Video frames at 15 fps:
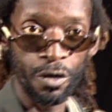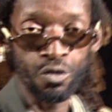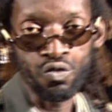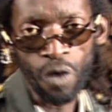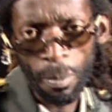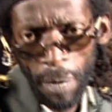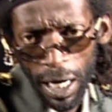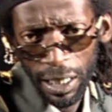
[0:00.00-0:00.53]

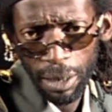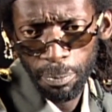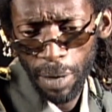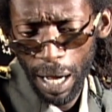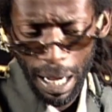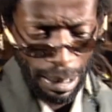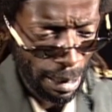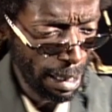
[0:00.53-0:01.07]
Ramada
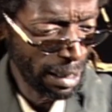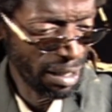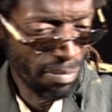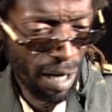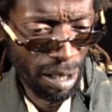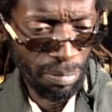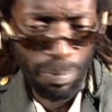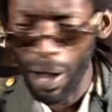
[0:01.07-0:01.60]
Park,
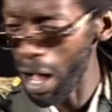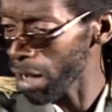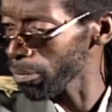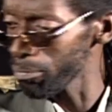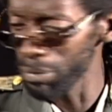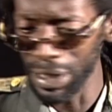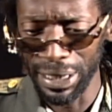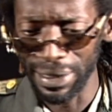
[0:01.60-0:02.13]
Animal Park,
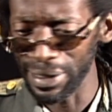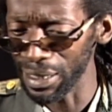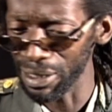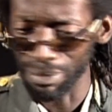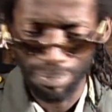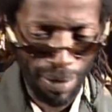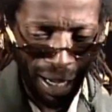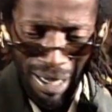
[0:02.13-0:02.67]

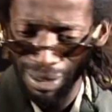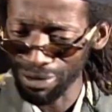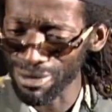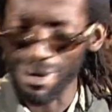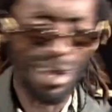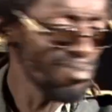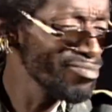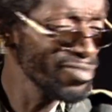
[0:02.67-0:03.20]
BTL Park,
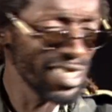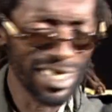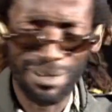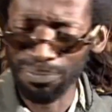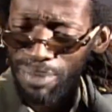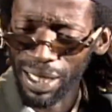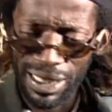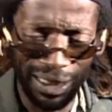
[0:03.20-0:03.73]
ram with the
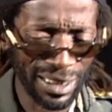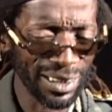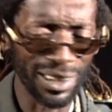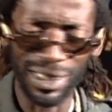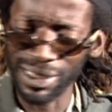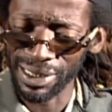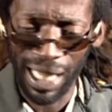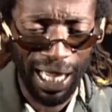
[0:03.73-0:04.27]
Spanish or
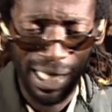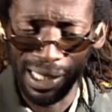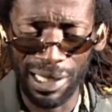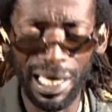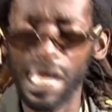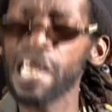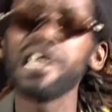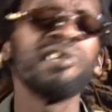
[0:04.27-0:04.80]
the Chinese
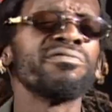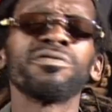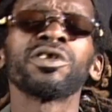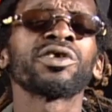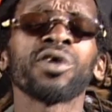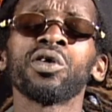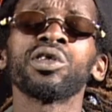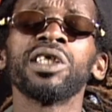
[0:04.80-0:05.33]
every
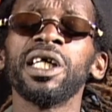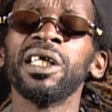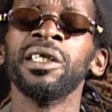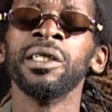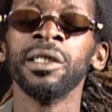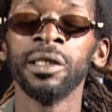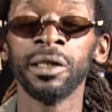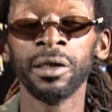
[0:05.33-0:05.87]
Sunday.
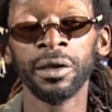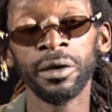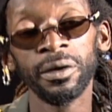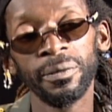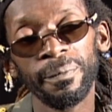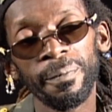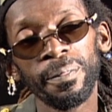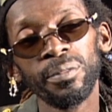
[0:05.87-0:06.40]

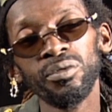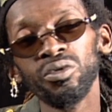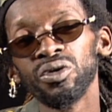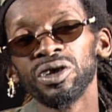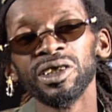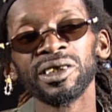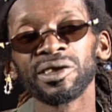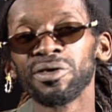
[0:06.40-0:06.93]

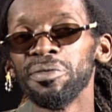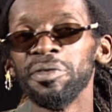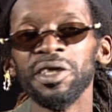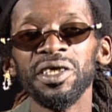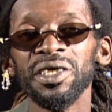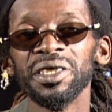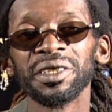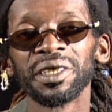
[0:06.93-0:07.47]
No
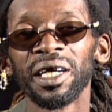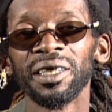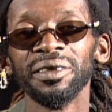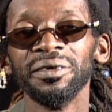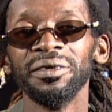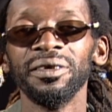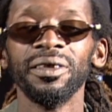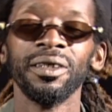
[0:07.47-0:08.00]

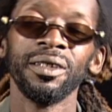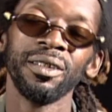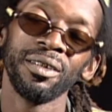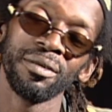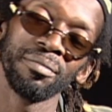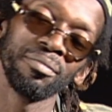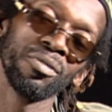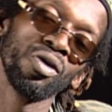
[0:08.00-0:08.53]
discrimination.
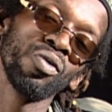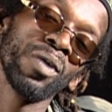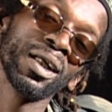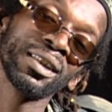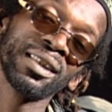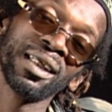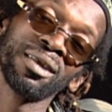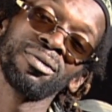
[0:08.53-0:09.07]
But
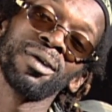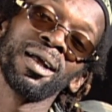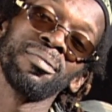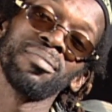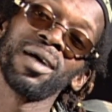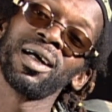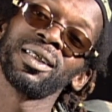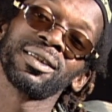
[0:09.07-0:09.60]
what can
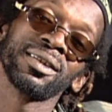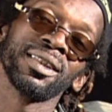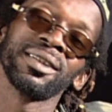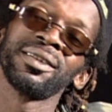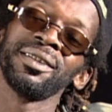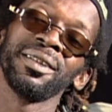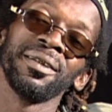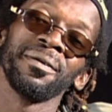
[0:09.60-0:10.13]
Grandmaster
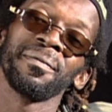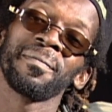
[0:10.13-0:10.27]
say?